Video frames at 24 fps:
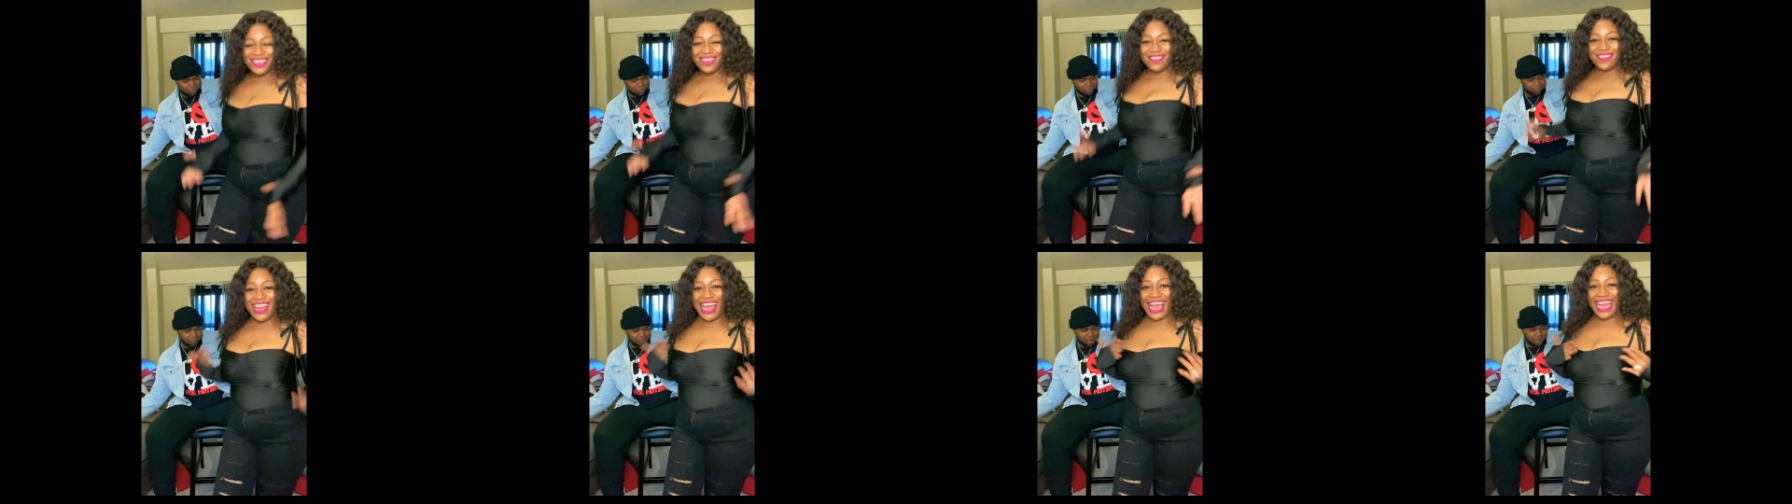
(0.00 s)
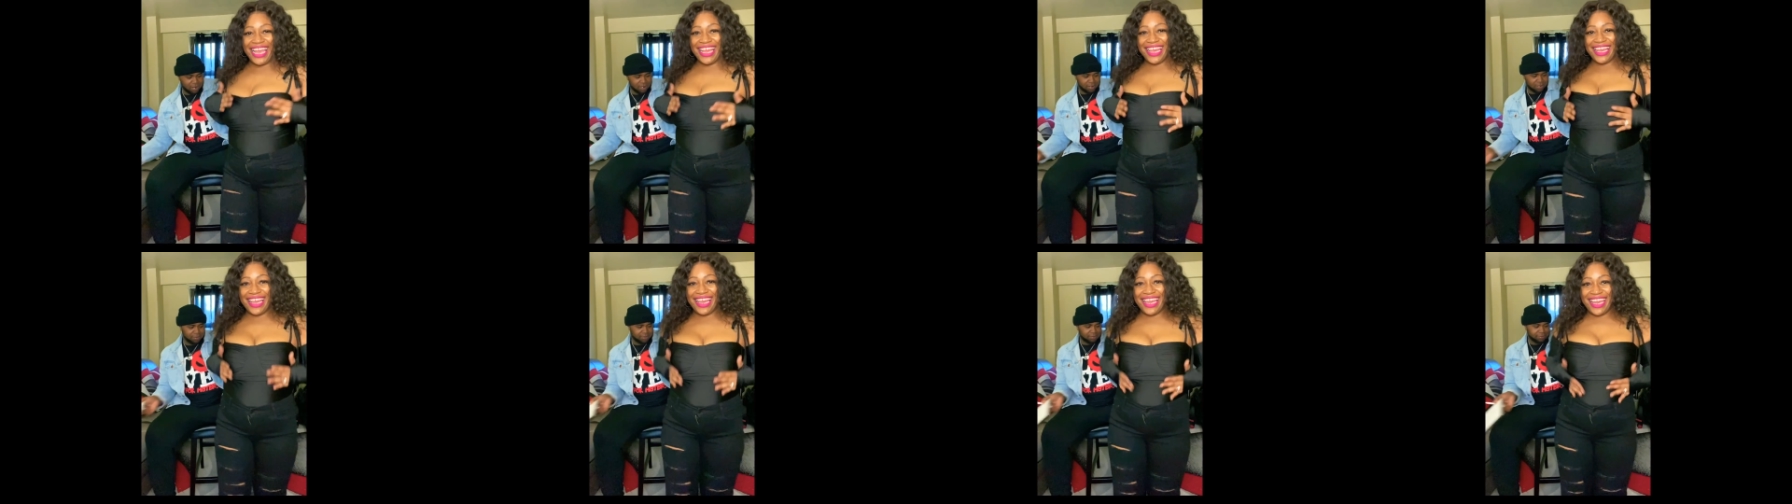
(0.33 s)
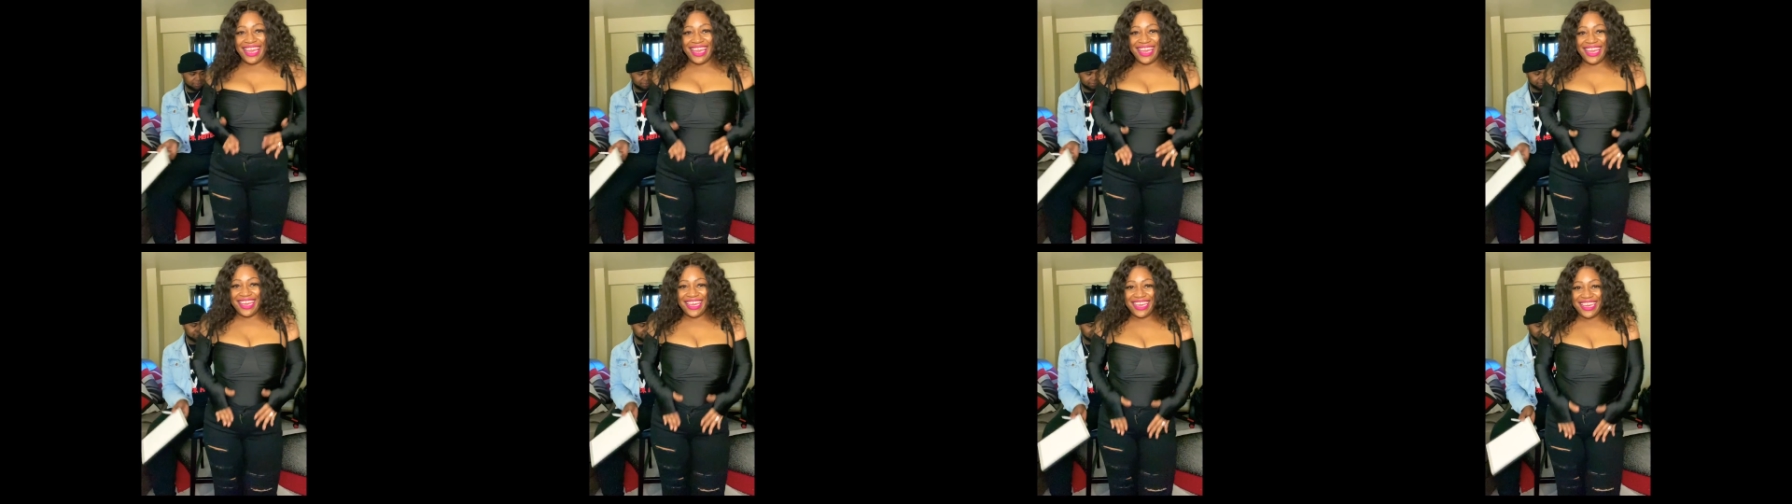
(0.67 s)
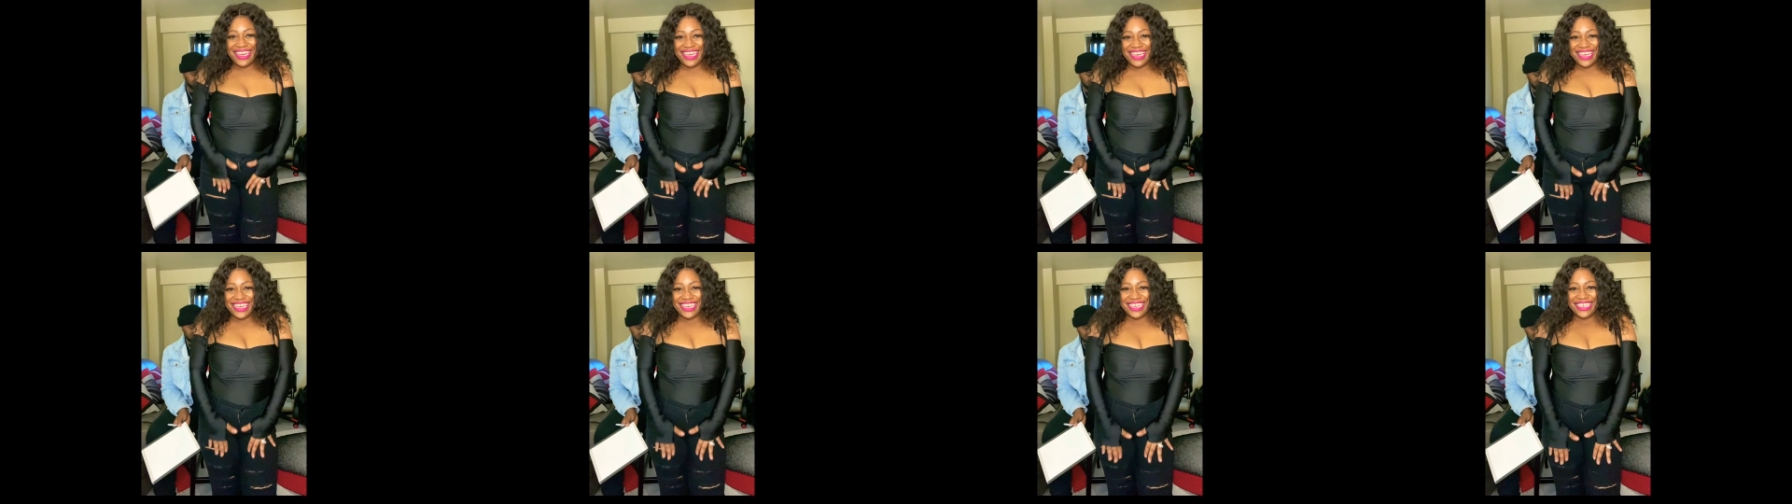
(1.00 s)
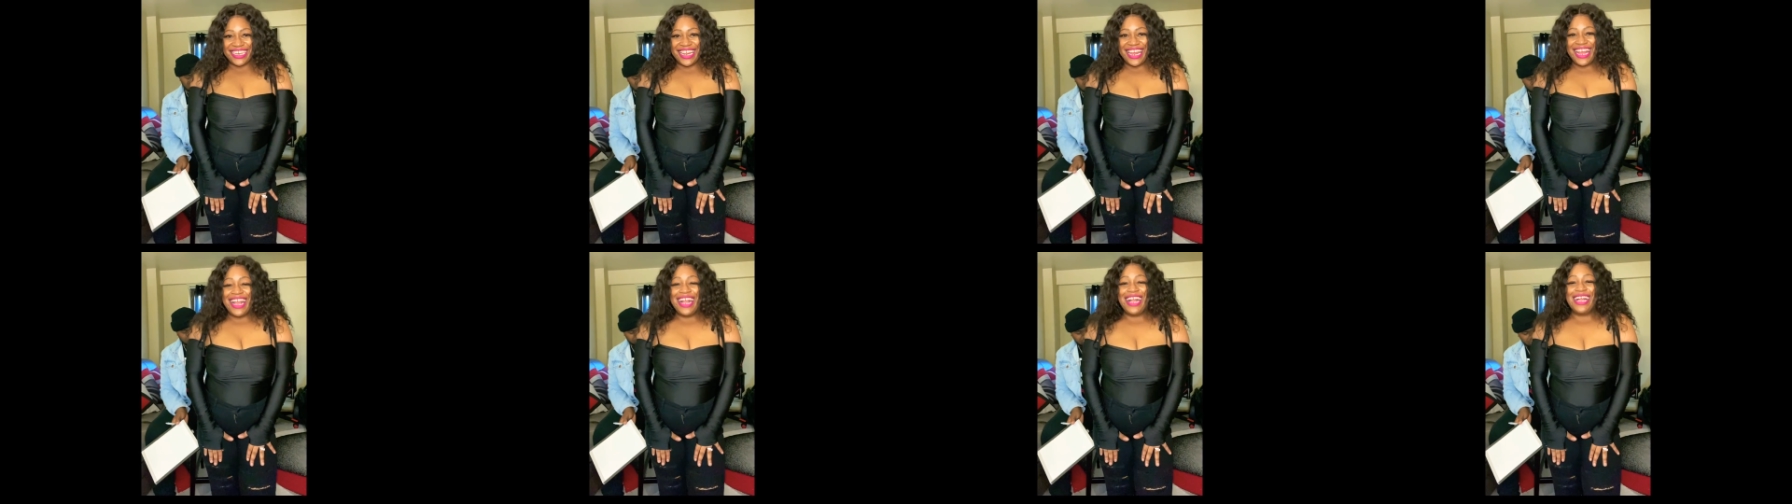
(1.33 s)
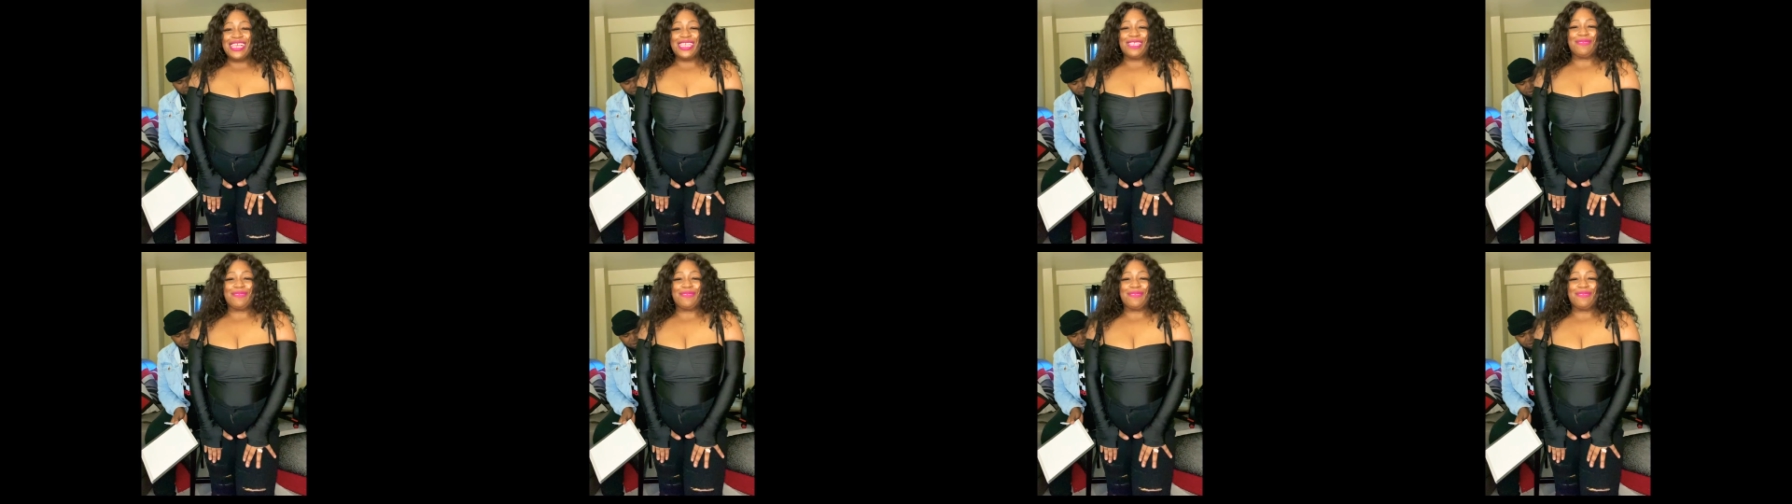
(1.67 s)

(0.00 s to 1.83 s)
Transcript: You like it? Turn around.